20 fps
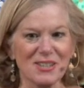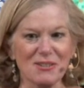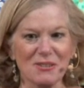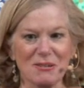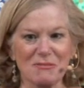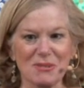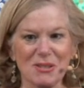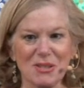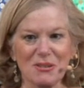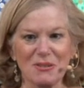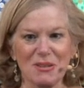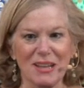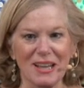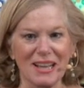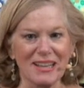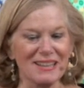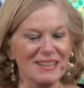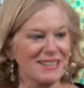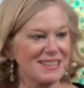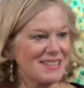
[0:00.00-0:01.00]
So I'm so
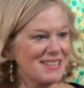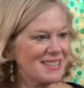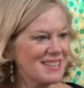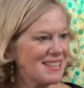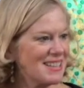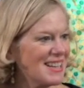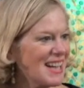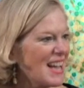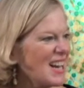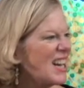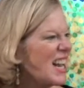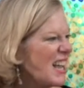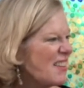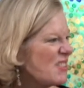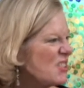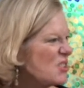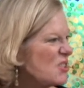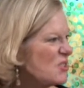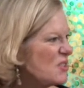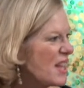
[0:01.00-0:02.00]
glad that I don't
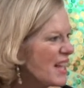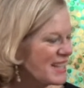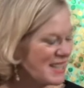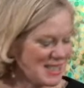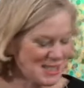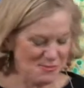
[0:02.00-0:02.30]
have to do that